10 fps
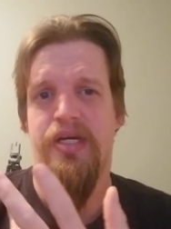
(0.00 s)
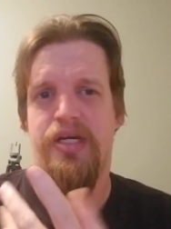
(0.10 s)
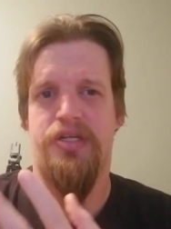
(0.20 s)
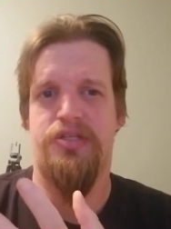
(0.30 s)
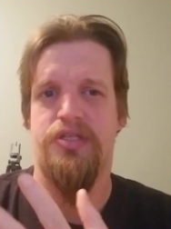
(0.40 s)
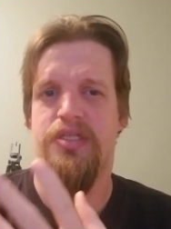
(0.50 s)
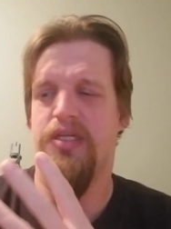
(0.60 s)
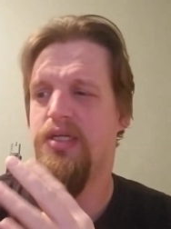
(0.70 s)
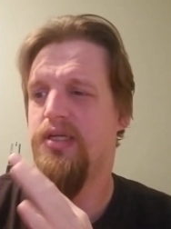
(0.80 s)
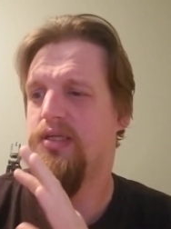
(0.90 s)

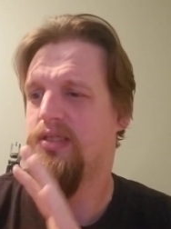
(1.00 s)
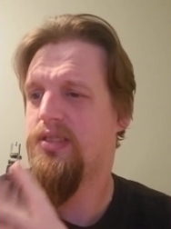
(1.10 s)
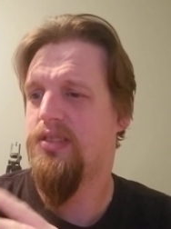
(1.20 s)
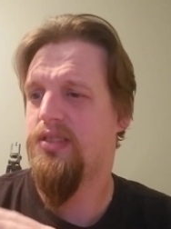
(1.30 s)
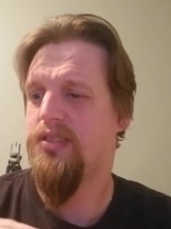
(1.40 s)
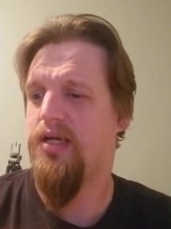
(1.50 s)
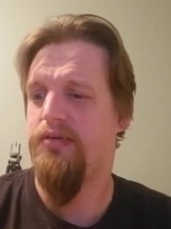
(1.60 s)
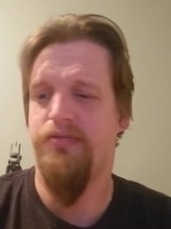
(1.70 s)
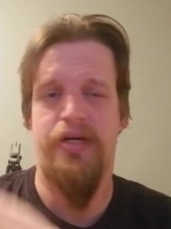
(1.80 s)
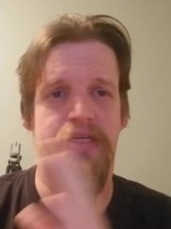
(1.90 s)
interesting
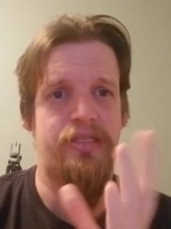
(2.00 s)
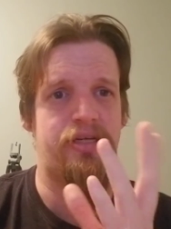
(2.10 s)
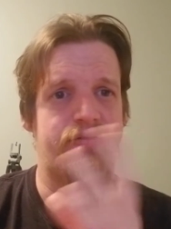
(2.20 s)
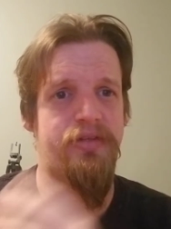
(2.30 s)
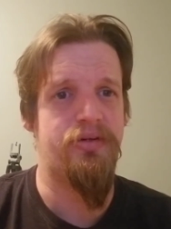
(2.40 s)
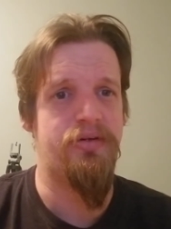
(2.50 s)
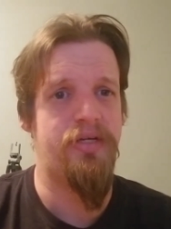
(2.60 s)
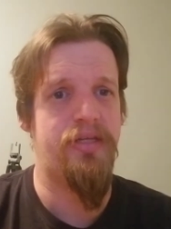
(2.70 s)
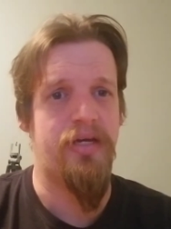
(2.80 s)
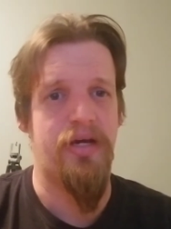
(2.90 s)
sci-fi stuff thrown
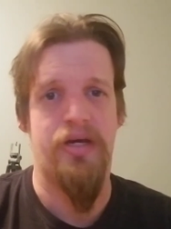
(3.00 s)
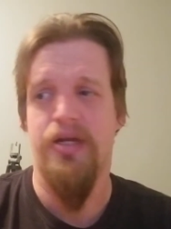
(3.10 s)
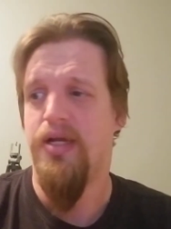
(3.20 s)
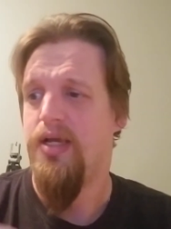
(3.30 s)
in there.